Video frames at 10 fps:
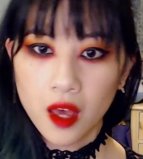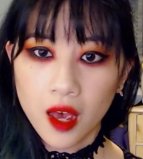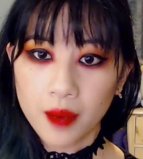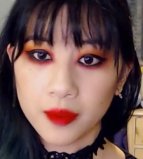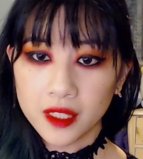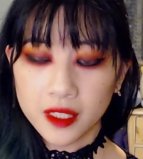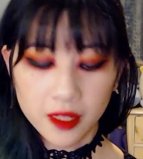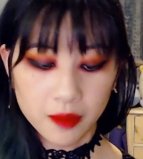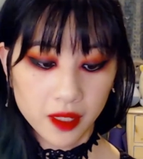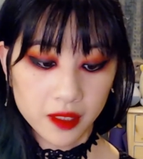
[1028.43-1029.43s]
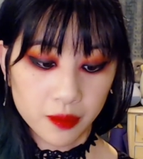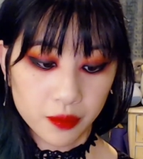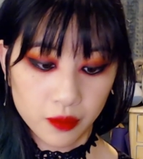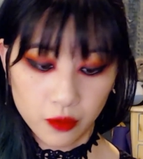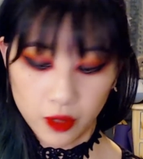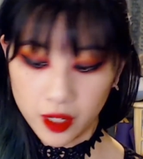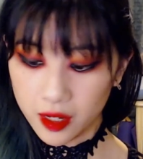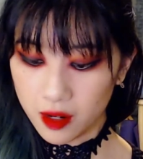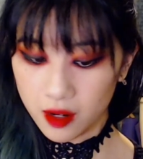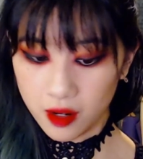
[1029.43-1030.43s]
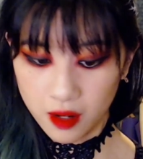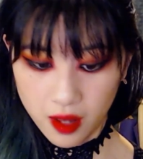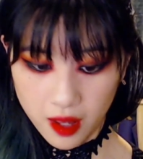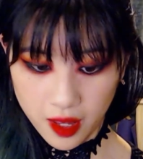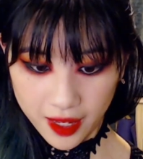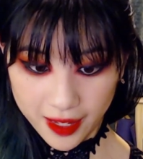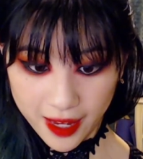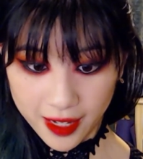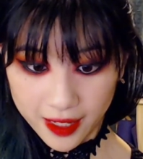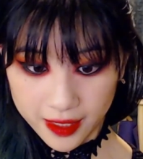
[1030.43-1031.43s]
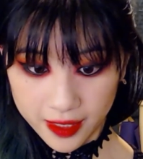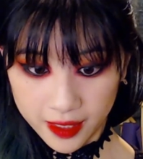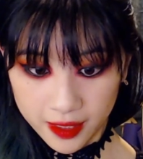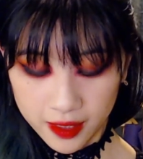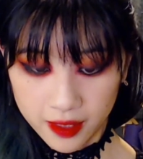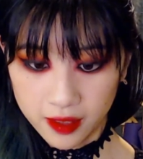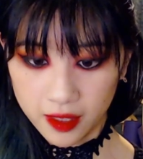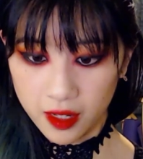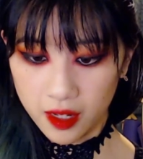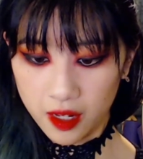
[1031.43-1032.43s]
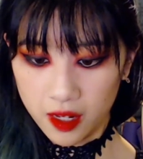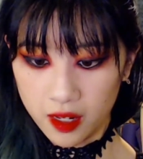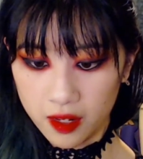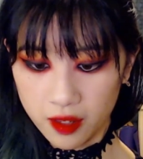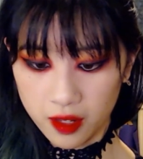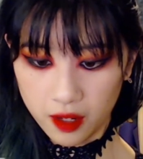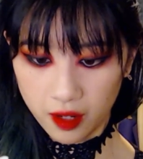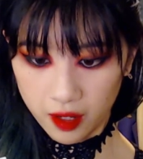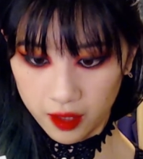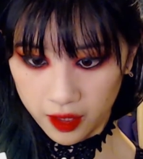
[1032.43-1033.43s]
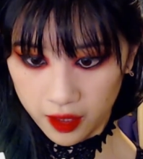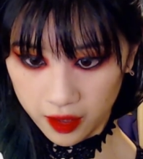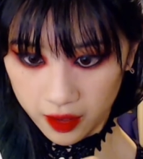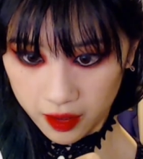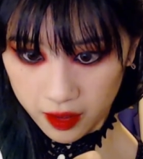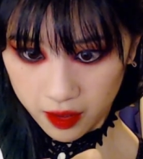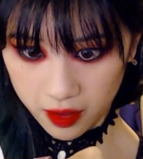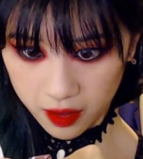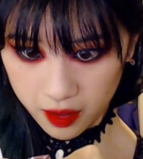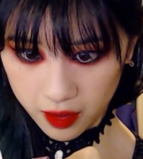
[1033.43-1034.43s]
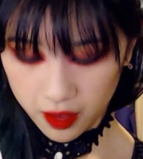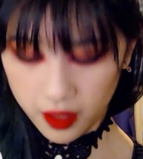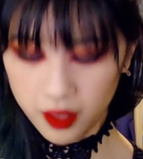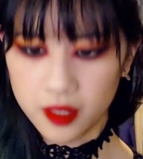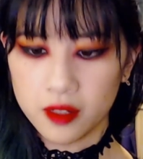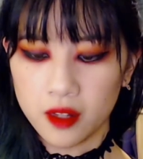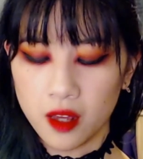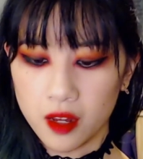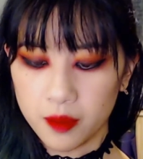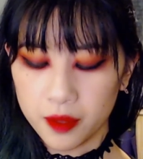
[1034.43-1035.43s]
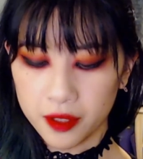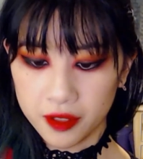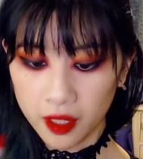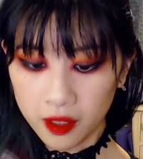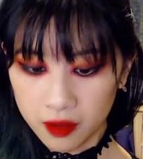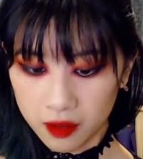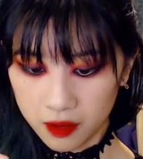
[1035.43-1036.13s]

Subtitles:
I'm going to take my Lip 1 Get It tint in the color, this is number 6.